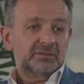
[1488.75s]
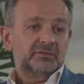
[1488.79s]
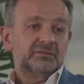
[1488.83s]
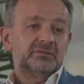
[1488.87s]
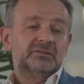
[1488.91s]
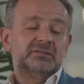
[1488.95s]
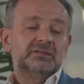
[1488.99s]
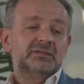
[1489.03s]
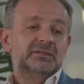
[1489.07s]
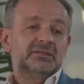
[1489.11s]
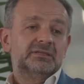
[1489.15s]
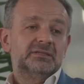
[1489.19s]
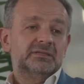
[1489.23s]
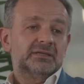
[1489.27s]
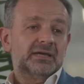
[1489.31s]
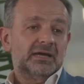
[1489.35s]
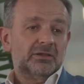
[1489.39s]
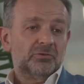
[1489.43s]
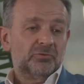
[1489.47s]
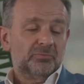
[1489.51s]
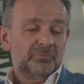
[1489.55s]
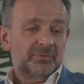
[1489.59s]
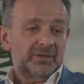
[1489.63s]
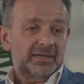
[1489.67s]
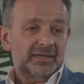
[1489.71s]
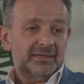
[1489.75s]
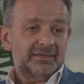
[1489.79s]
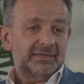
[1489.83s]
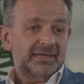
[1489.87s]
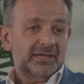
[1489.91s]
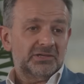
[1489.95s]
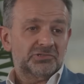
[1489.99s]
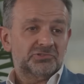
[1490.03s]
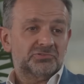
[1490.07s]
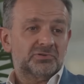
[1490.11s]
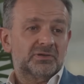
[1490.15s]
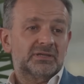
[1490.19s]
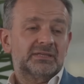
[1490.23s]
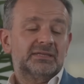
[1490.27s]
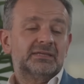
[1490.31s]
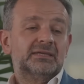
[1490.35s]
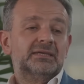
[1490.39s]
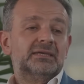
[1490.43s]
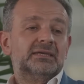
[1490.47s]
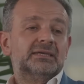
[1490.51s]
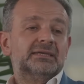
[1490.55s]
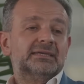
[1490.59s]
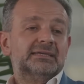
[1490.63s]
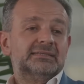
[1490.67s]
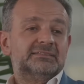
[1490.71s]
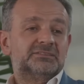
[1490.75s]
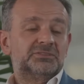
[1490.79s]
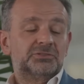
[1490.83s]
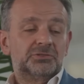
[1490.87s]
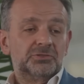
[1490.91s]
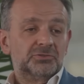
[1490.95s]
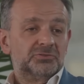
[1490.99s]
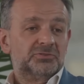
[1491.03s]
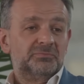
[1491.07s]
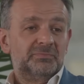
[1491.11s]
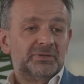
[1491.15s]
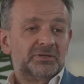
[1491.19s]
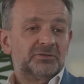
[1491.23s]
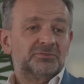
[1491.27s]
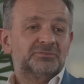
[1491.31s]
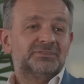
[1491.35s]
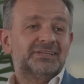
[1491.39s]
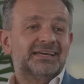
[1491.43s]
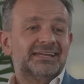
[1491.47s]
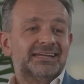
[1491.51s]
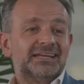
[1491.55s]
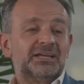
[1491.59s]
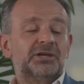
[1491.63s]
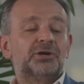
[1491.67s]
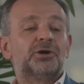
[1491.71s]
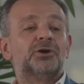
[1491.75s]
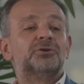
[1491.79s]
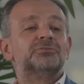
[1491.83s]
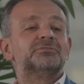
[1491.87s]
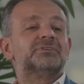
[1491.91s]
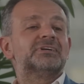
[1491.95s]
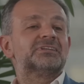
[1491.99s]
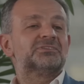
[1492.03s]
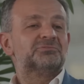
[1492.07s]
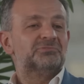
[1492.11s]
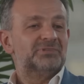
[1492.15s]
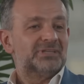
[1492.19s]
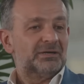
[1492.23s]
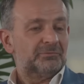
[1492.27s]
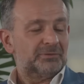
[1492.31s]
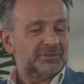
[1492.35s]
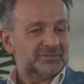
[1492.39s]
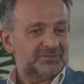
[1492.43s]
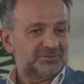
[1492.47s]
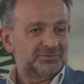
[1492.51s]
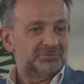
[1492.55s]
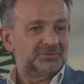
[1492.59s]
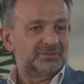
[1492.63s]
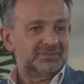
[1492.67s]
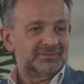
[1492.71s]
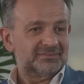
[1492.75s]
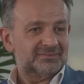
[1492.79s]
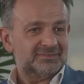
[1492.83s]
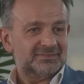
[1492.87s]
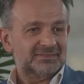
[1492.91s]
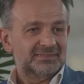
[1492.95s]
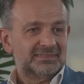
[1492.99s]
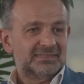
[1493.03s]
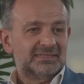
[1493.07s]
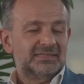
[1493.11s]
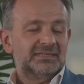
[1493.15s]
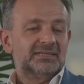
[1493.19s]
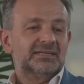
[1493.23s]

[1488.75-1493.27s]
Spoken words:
The alumni actually, it's good because they are in contact with our students.